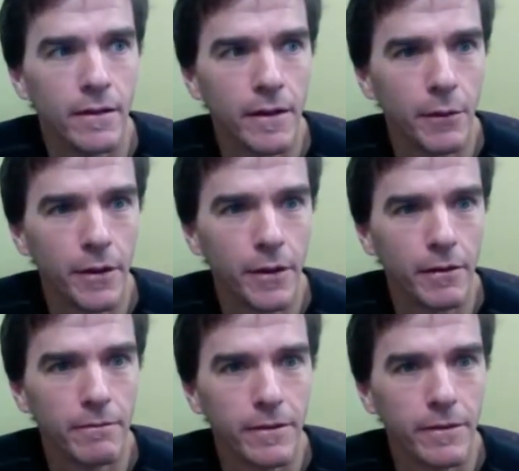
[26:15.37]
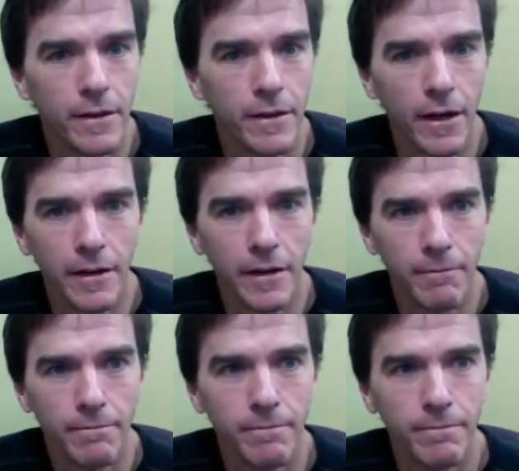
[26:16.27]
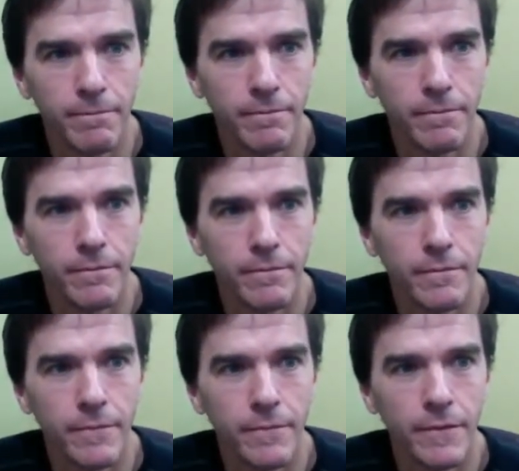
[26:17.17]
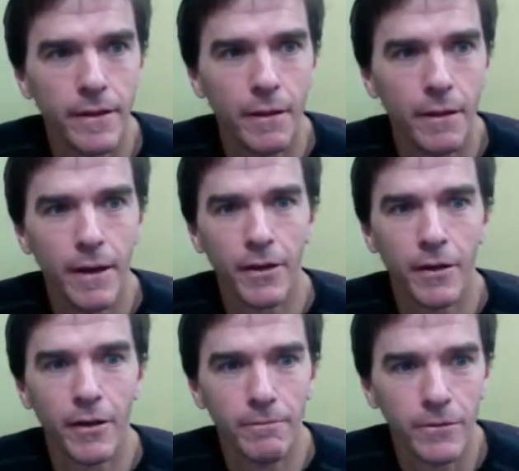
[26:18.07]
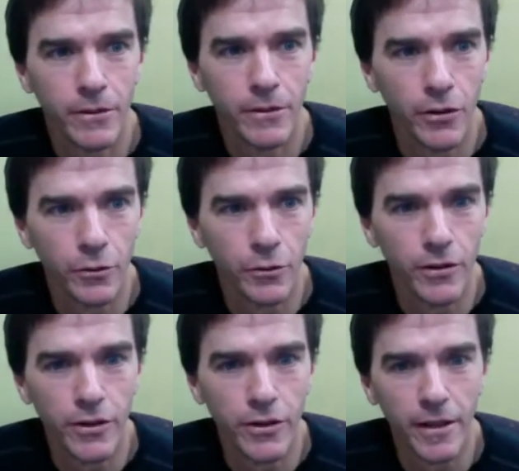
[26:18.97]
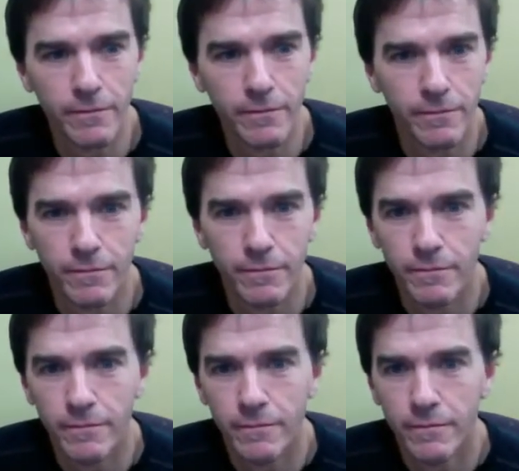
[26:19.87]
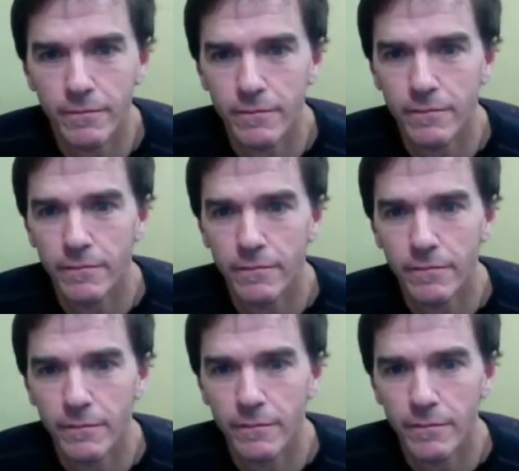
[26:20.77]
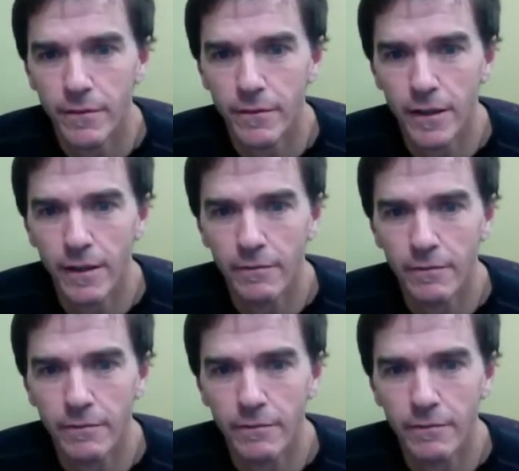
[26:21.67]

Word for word: There we go. All right. Now I'm back on. Go to screen share? Yes. Okay.